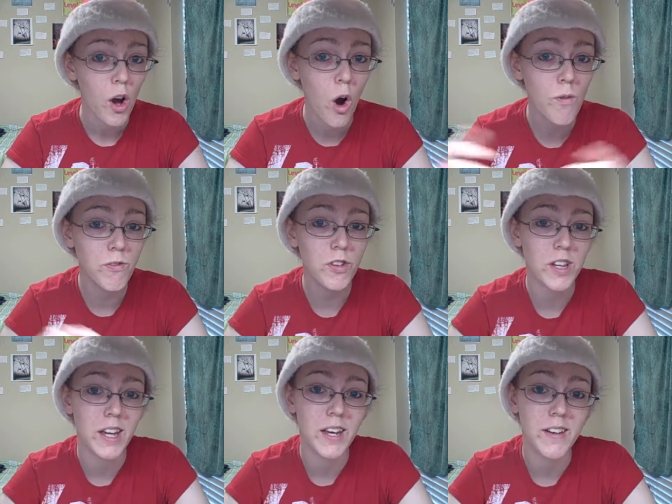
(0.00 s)

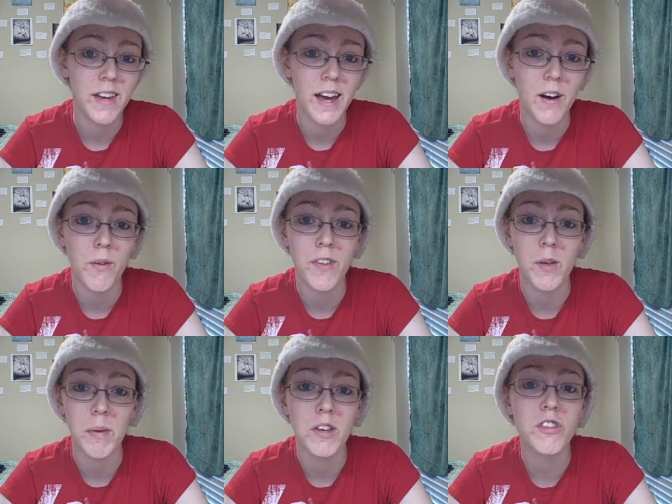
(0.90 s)
Hopefully now
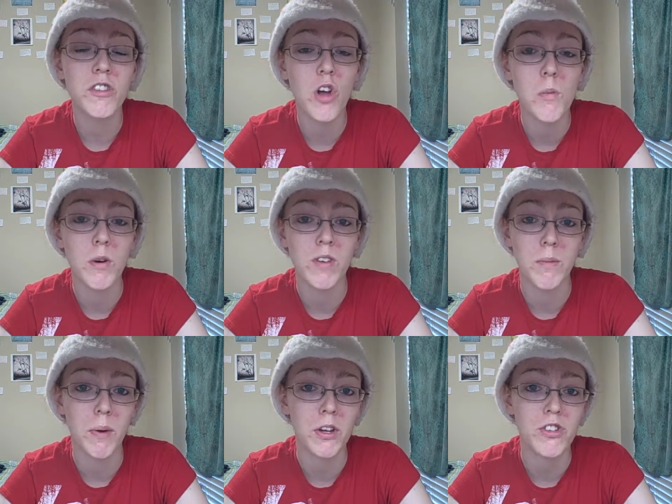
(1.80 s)
there'll be a slow
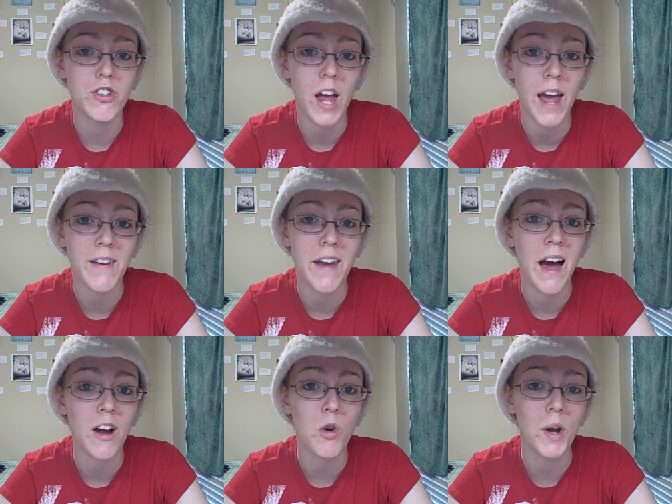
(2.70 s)
moving bunch and
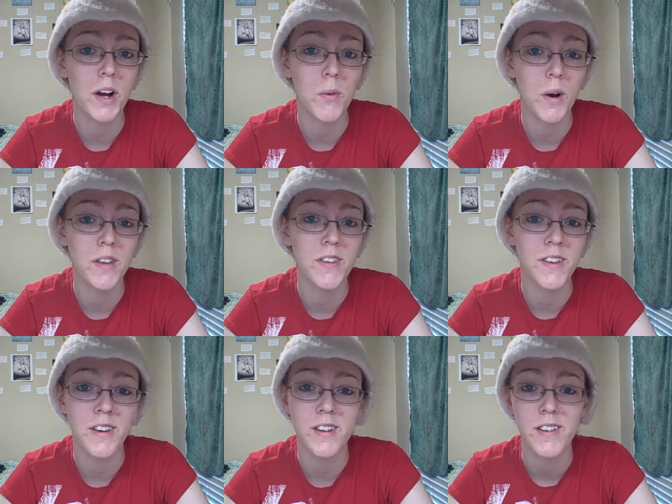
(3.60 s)
not quicker ones.
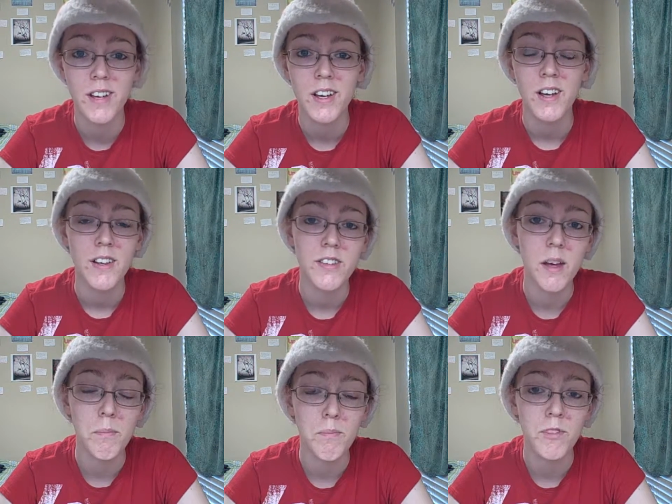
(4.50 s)
They're
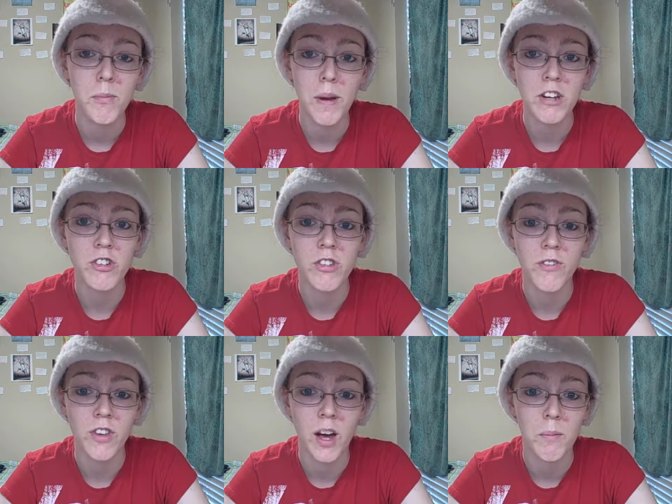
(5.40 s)
some depictions
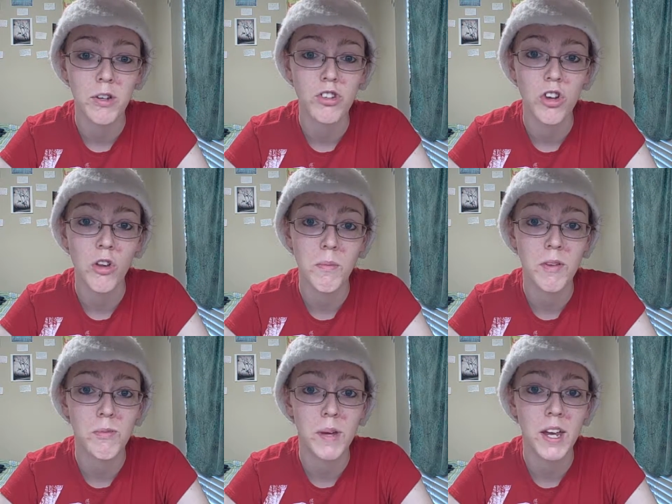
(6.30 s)
of zombies show them
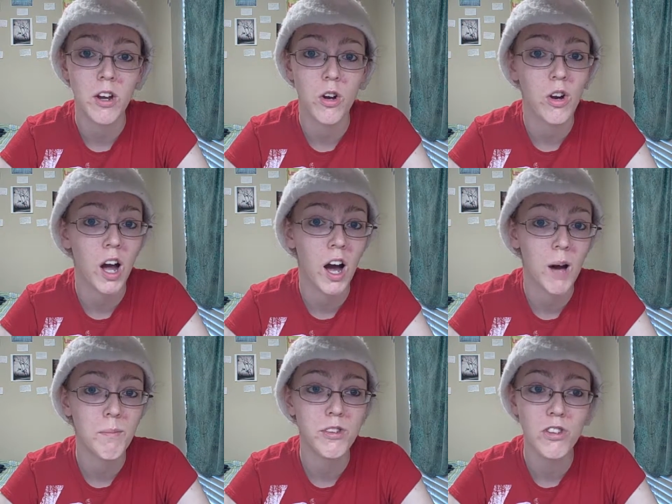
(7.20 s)
as being
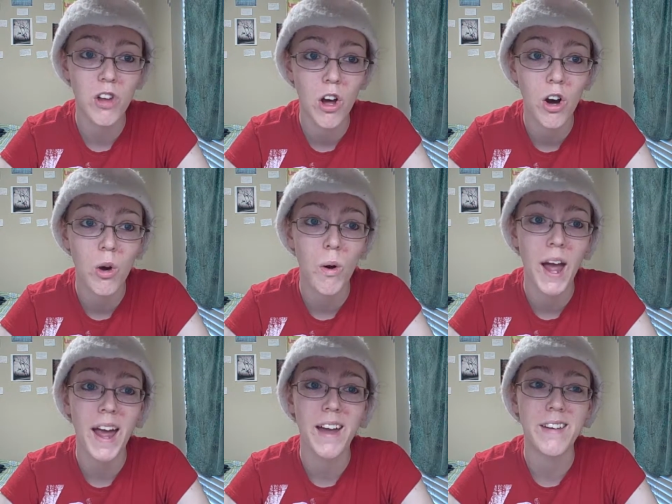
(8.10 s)
um, slow
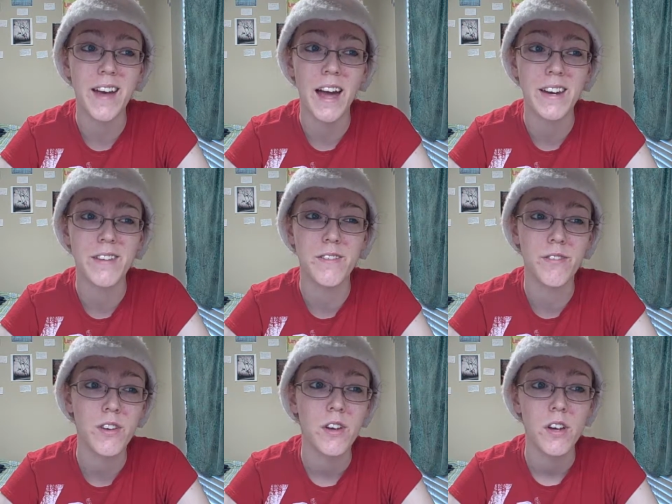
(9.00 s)
and kind
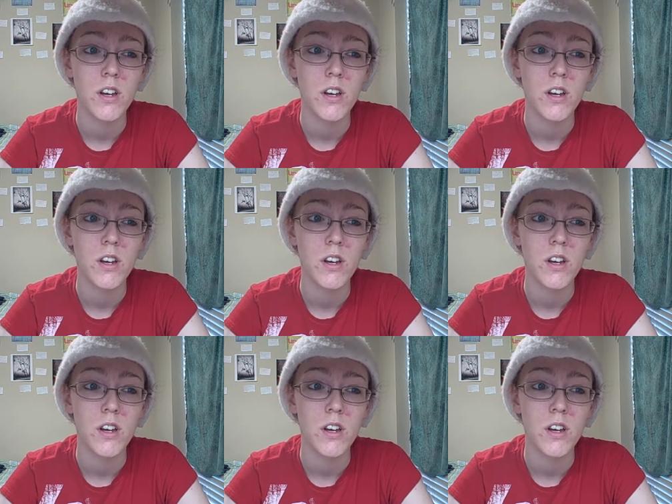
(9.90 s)
of,